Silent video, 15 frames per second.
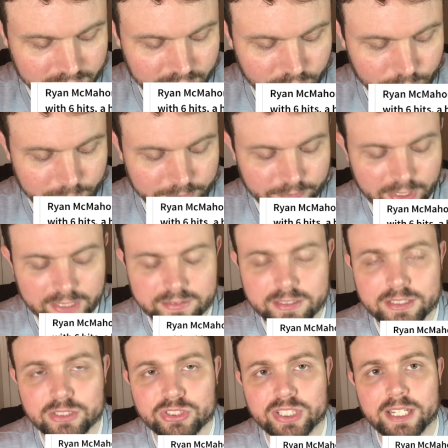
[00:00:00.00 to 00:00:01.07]
He'll be
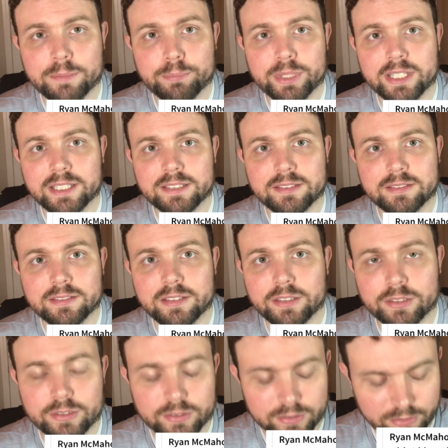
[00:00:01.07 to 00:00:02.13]
facing JP
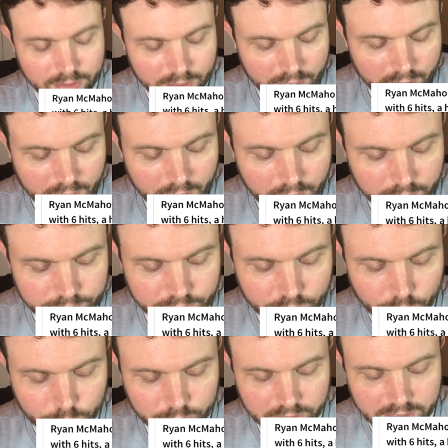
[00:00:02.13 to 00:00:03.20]
Sears of the
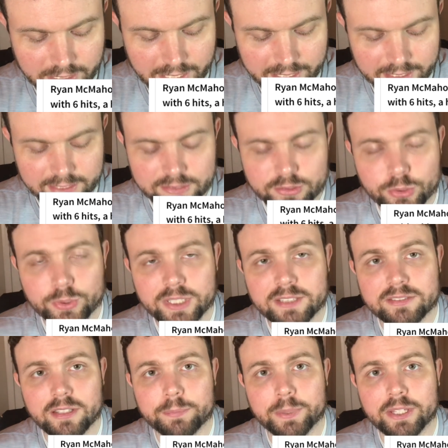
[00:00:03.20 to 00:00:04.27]
Oakland A's, who
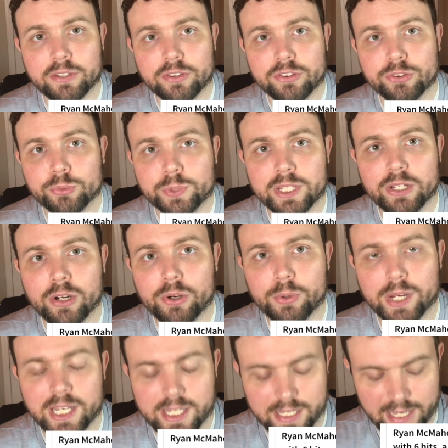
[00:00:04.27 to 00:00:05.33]
gives up a
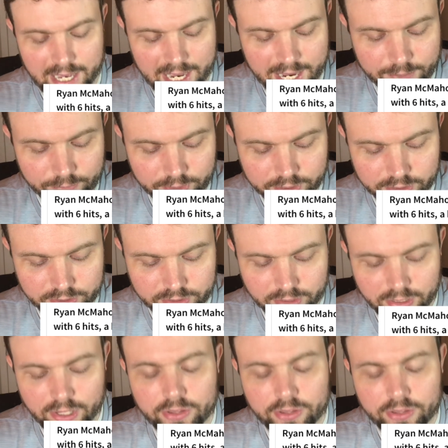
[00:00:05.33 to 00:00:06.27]
.308 average,